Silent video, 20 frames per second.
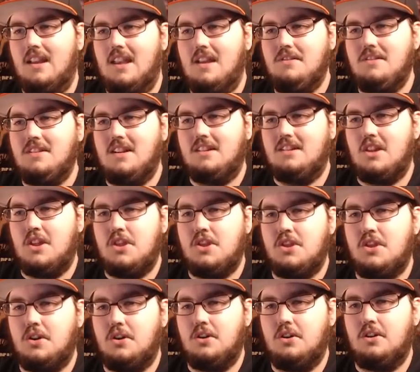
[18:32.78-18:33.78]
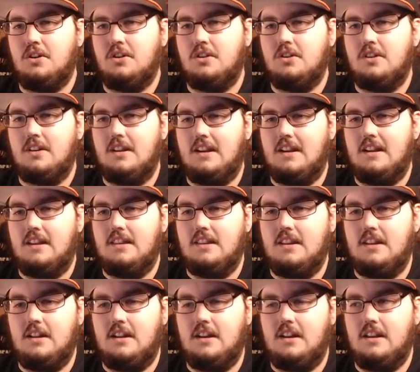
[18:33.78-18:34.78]
He was like the third in
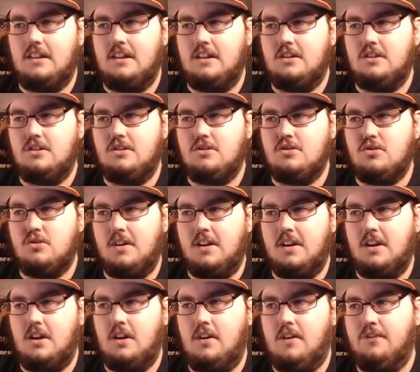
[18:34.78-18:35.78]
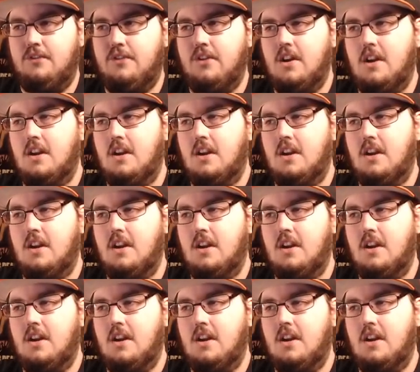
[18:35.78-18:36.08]
the trio of...